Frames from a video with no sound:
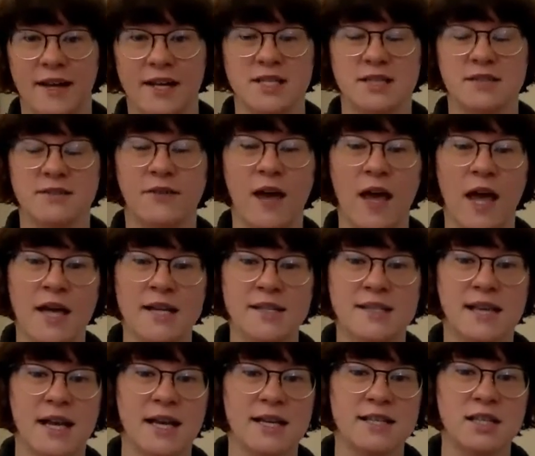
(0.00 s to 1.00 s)
as
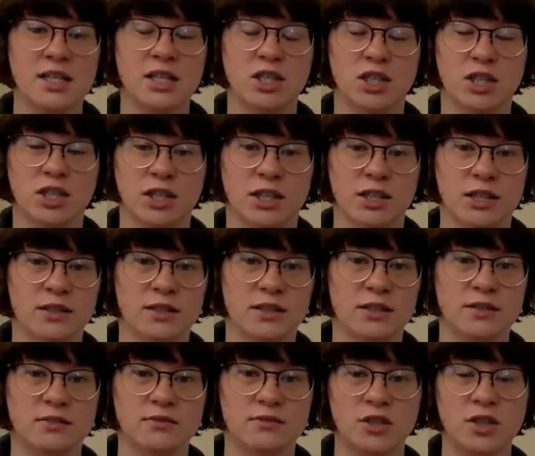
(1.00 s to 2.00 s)
fast as he could.
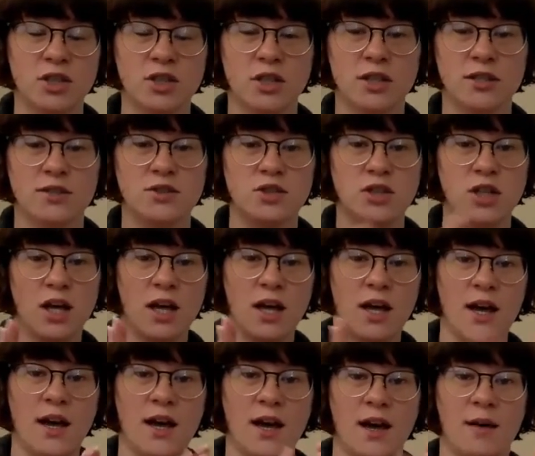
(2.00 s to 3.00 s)
Good
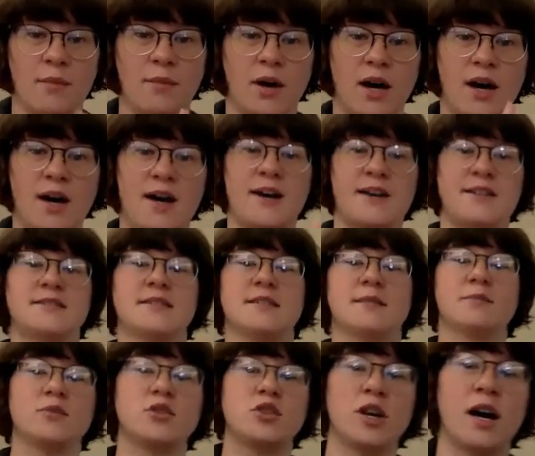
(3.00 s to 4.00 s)
job.
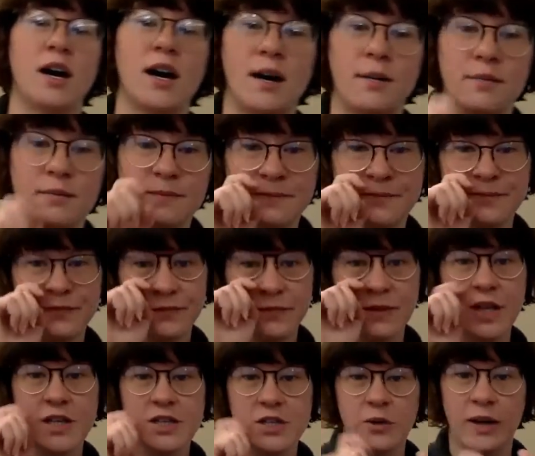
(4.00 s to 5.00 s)
Awesome job.
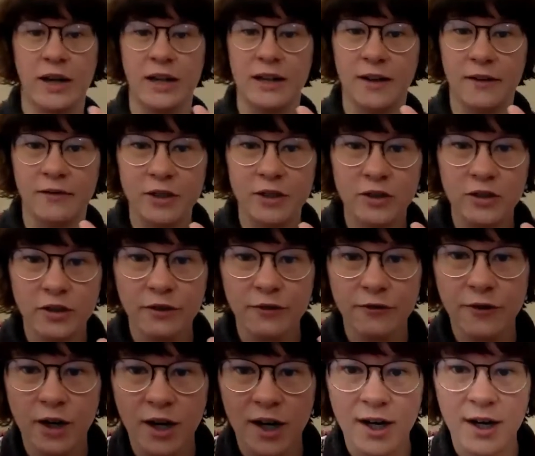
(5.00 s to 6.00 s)
So I love your little
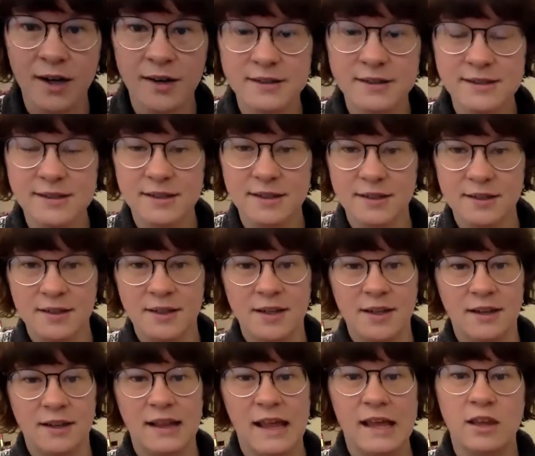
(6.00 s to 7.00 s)
frogs.
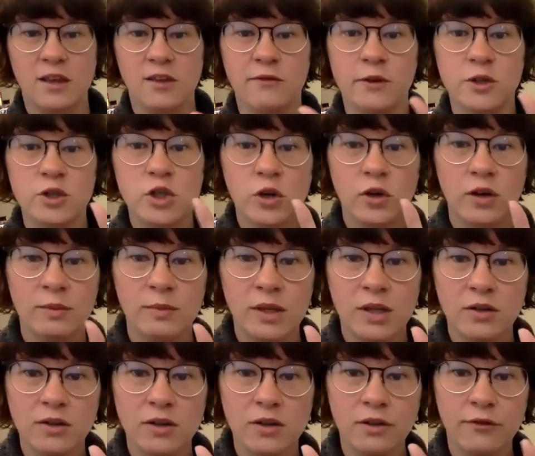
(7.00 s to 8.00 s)
Thank you for showing me
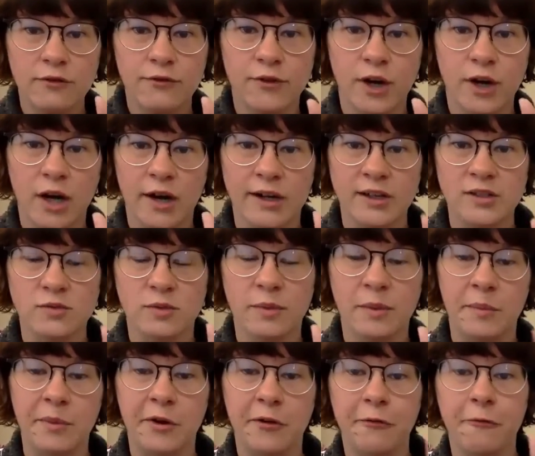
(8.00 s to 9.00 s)
your little frogs.
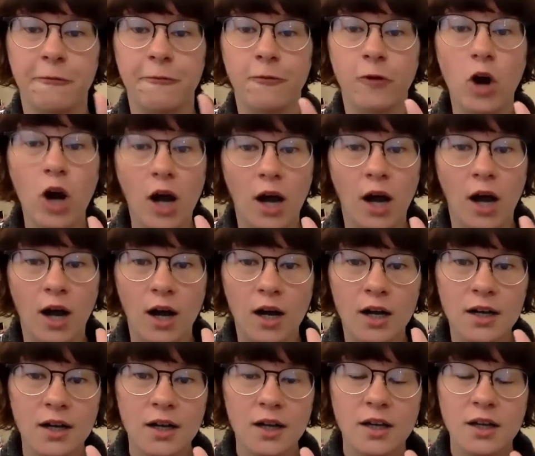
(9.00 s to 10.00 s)
Remember, frog